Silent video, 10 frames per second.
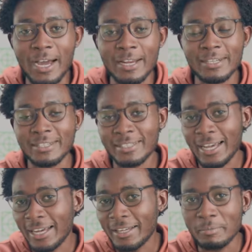and
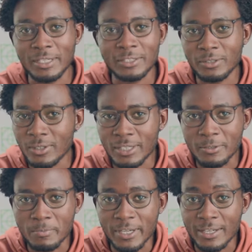uh, I mean, you don't need
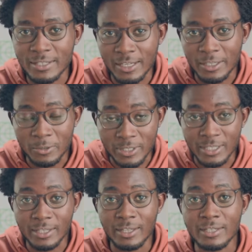to be a designer to
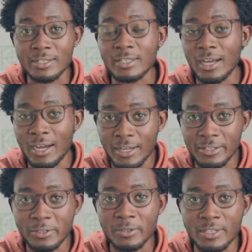see this, uh,
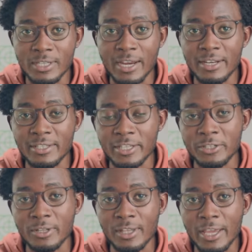you know, design
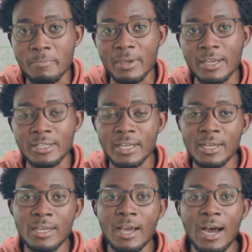decision they made.
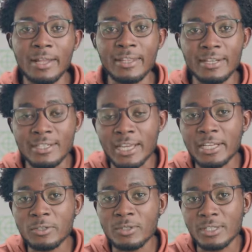Uh, they
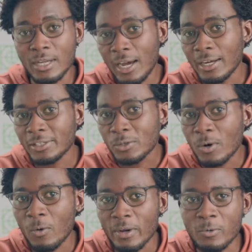decided to uh,
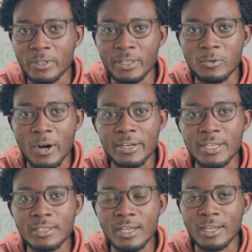do away with the
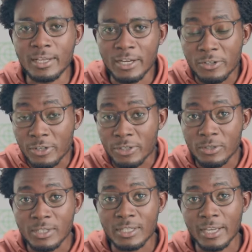gradient and
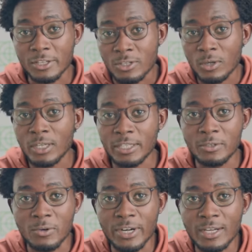introduce a
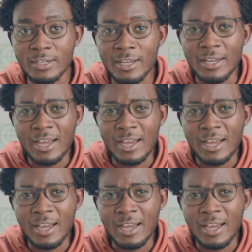solid green.